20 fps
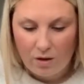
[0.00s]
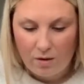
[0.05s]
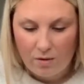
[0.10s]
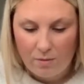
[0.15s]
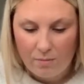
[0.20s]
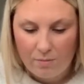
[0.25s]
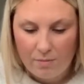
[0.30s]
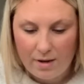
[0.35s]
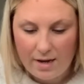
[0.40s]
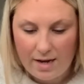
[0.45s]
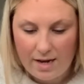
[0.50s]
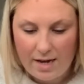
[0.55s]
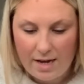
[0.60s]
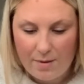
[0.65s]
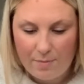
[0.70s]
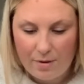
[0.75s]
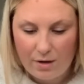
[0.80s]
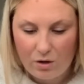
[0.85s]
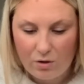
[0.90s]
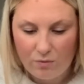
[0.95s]
May he
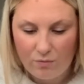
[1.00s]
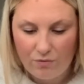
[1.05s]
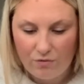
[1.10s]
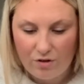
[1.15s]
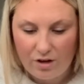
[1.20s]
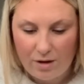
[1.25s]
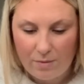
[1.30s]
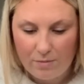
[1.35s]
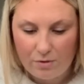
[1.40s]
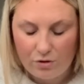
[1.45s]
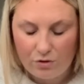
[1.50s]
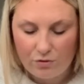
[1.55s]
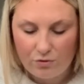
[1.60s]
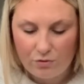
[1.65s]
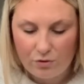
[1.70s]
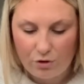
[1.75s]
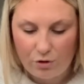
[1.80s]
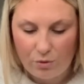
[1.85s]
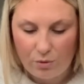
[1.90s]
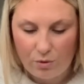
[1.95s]
become famous
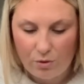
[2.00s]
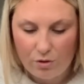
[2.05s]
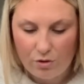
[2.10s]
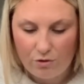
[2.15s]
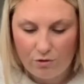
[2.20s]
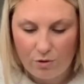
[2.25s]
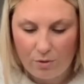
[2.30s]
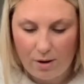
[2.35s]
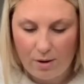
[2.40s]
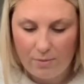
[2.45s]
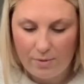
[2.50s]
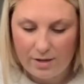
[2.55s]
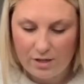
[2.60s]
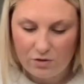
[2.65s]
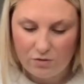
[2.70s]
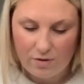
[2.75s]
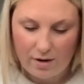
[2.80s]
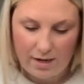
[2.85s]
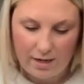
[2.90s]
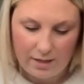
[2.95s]
throughout
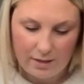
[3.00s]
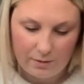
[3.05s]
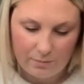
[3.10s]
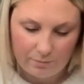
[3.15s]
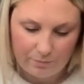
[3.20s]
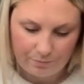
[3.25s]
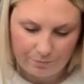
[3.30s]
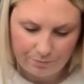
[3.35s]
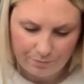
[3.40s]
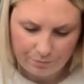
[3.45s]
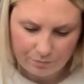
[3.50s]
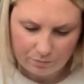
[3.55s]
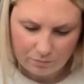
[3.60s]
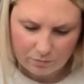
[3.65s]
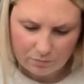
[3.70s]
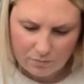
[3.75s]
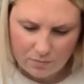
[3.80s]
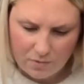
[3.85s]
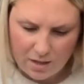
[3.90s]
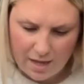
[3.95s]
Israel.
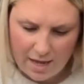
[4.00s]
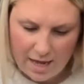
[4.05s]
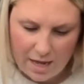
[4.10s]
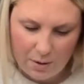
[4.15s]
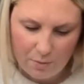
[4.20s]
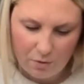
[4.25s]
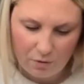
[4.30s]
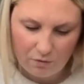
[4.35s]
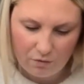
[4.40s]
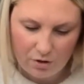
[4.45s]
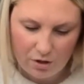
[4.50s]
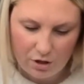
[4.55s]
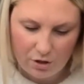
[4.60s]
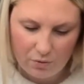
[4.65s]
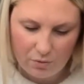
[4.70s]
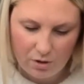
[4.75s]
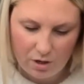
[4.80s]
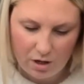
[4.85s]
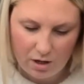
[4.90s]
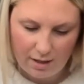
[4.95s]
He will renew
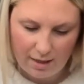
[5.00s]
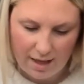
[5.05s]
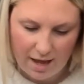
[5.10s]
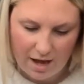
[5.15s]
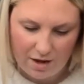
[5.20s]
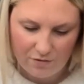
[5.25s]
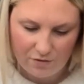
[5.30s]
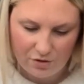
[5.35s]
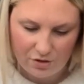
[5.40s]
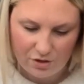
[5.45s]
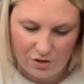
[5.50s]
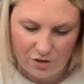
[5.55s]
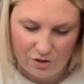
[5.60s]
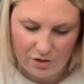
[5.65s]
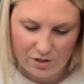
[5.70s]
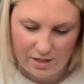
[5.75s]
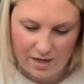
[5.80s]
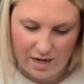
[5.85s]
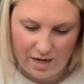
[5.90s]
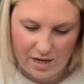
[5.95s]
your life and
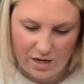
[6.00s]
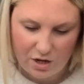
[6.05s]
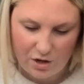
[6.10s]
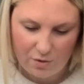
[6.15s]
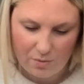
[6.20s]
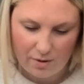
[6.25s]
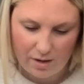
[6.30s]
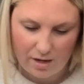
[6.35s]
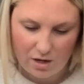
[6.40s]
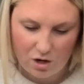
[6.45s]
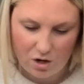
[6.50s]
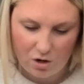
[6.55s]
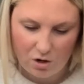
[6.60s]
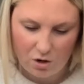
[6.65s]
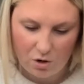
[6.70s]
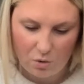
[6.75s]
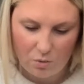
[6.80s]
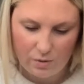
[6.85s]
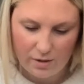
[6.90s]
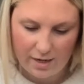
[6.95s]
sustain you in your
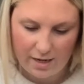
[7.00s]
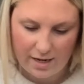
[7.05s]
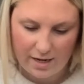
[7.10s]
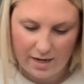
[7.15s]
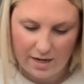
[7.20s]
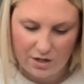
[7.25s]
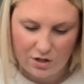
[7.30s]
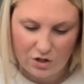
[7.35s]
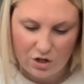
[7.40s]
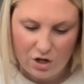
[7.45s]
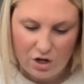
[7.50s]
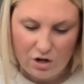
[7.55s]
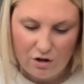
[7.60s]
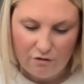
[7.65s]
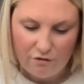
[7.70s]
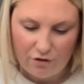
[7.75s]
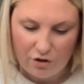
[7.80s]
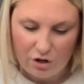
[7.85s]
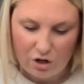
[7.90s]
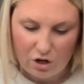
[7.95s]
old age,
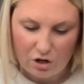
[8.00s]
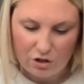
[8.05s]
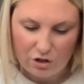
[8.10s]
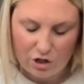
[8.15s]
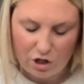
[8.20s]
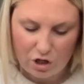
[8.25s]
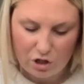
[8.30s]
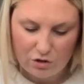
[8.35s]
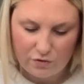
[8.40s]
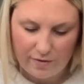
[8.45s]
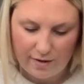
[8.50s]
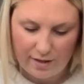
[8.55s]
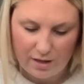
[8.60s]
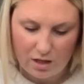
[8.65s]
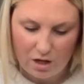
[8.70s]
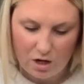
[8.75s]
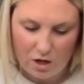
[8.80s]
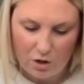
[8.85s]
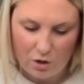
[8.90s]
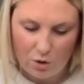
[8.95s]
for your
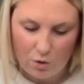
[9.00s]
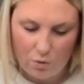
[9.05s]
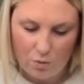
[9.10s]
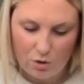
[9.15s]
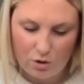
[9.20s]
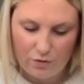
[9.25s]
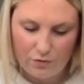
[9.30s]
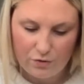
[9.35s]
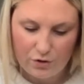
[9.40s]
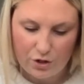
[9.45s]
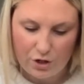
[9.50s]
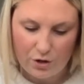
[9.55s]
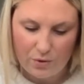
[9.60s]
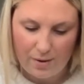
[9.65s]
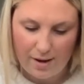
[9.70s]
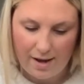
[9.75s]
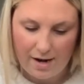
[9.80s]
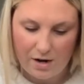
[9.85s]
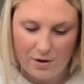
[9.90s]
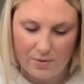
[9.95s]
daughter-in-law, who loves you
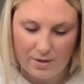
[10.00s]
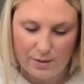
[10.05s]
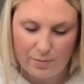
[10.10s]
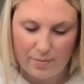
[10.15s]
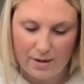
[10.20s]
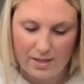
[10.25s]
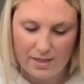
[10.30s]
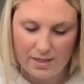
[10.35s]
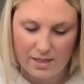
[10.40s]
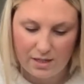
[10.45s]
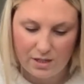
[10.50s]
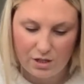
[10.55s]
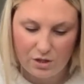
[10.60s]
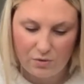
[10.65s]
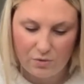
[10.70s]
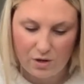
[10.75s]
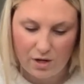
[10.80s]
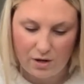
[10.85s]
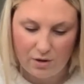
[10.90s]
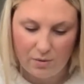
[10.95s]
and who is better to
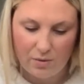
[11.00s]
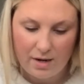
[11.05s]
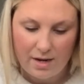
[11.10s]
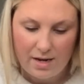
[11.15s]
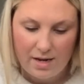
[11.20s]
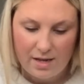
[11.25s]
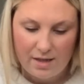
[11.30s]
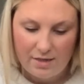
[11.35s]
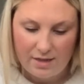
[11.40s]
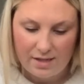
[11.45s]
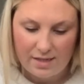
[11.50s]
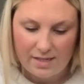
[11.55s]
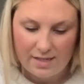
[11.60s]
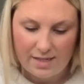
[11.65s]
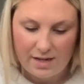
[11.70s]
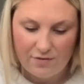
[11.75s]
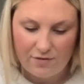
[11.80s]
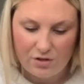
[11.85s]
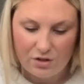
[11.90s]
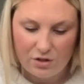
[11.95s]
you than
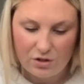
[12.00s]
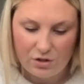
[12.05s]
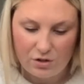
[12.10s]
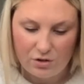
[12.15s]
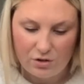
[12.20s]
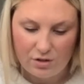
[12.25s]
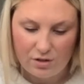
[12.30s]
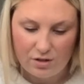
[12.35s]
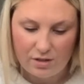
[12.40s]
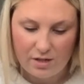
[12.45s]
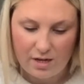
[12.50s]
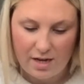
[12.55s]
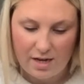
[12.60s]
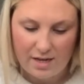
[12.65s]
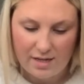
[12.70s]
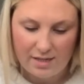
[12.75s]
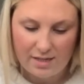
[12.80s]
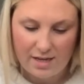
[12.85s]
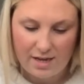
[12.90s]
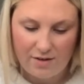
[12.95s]
seven sons, he
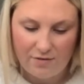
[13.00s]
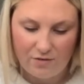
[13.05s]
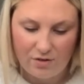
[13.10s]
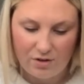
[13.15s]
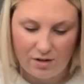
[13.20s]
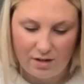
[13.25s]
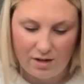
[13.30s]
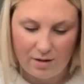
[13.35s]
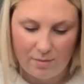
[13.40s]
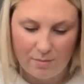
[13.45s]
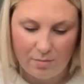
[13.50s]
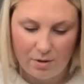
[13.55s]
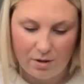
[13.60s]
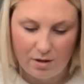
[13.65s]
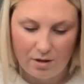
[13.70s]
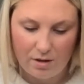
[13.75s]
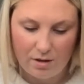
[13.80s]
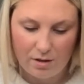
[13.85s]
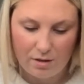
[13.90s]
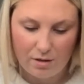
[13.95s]
has given in
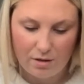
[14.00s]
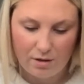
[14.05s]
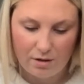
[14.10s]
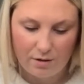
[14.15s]
birth."